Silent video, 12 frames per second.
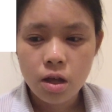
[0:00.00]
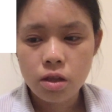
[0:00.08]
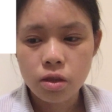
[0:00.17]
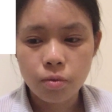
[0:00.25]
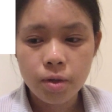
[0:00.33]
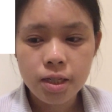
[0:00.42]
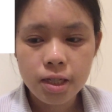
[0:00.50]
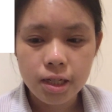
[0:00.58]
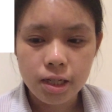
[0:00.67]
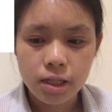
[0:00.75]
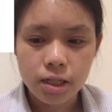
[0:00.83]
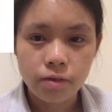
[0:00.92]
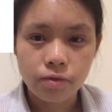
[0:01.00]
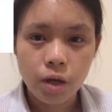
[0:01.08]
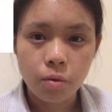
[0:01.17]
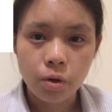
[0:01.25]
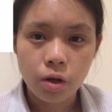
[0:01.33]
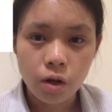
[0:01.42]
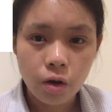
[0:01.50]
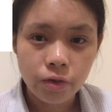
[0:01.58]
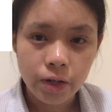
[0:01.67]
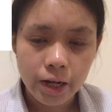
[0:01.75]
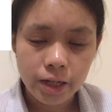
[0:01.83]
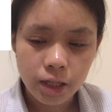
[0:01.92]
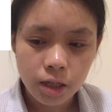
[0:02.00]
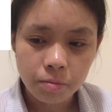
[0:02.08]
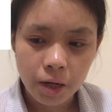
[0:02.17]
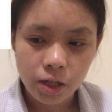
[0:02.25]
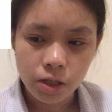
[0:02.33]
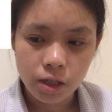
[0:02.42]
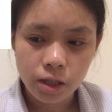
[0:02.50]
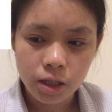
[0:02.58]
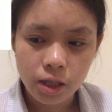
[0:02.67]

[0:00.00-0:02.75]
The reason is, if they were a COVID-19 patient,